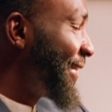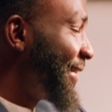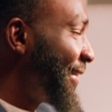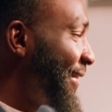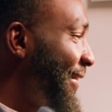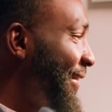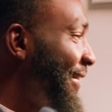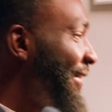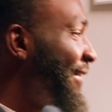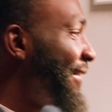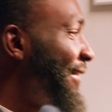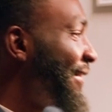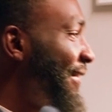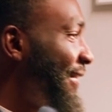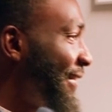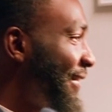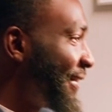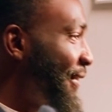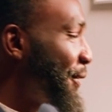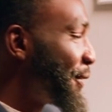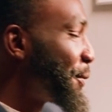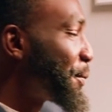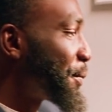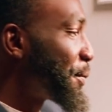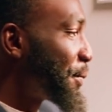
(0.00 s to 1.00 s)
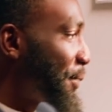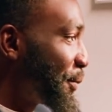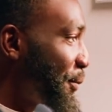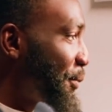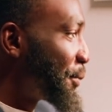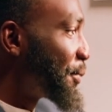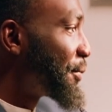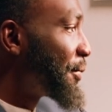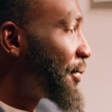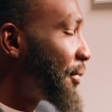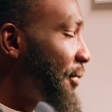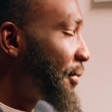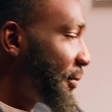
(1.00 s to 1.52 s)
This method not only
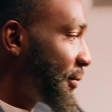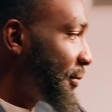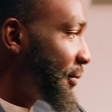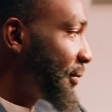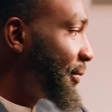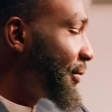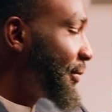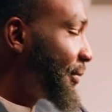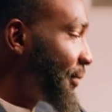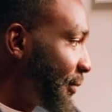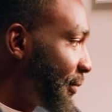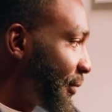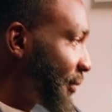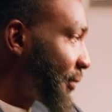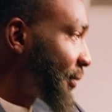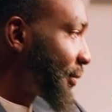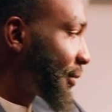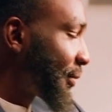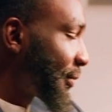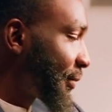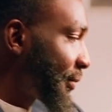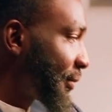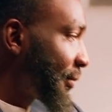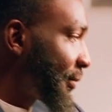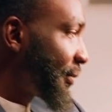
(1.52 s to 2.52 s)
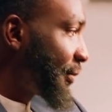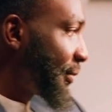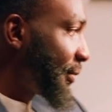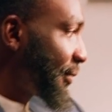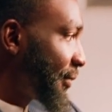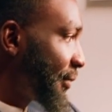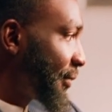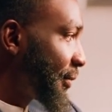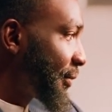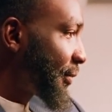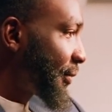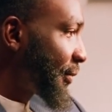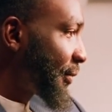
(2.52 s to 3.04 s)
expands your client base,
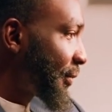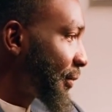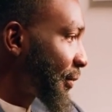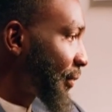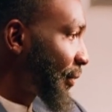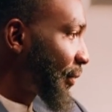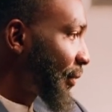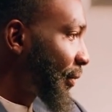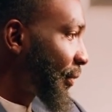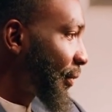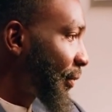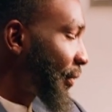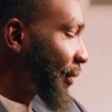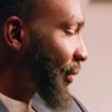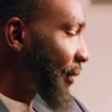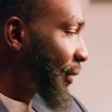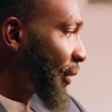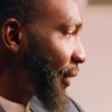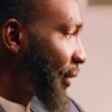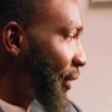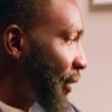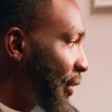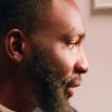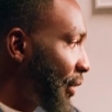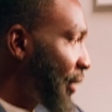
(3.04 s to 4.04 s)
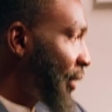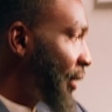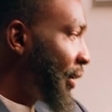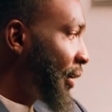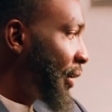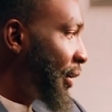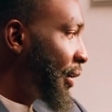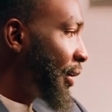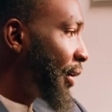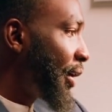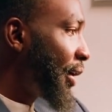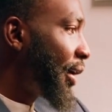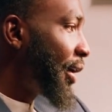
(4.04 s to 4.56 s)
but also ensures
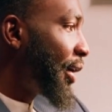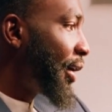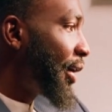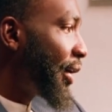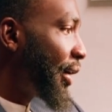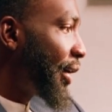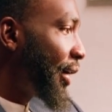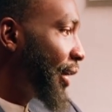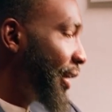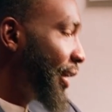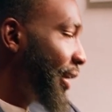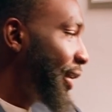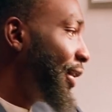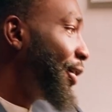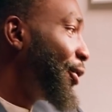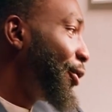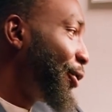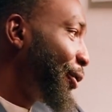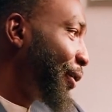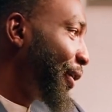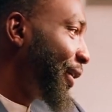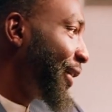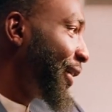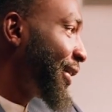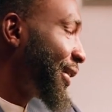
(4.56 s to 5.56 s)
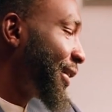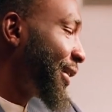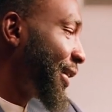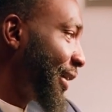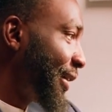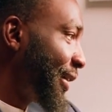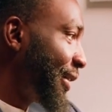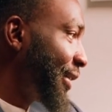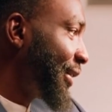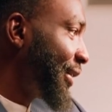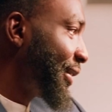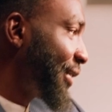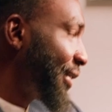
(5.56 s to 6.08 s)
that the new clients you attract
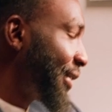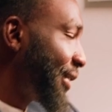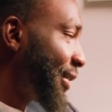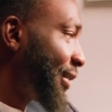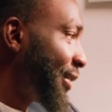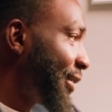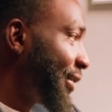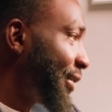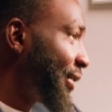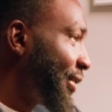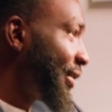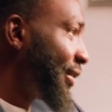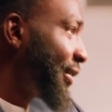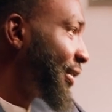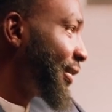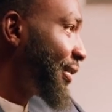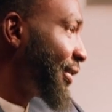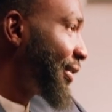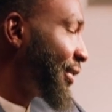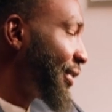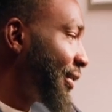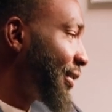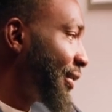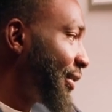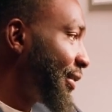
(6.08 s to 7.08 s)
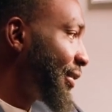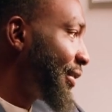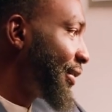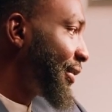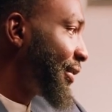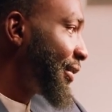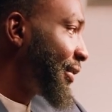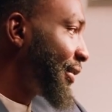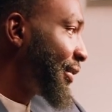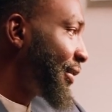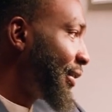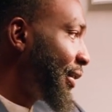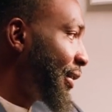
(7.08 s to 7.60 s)
are more likely to stay with
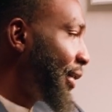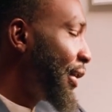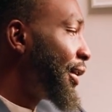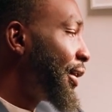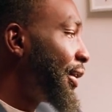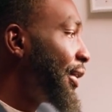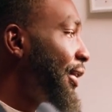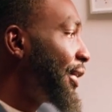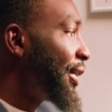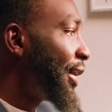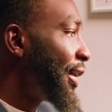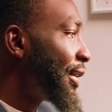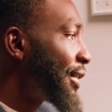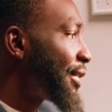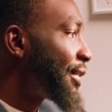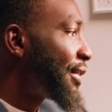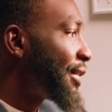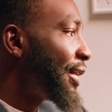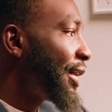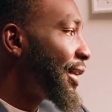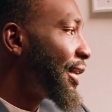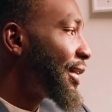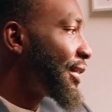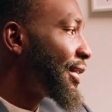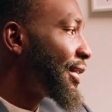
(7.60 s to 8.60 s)
you for the long term.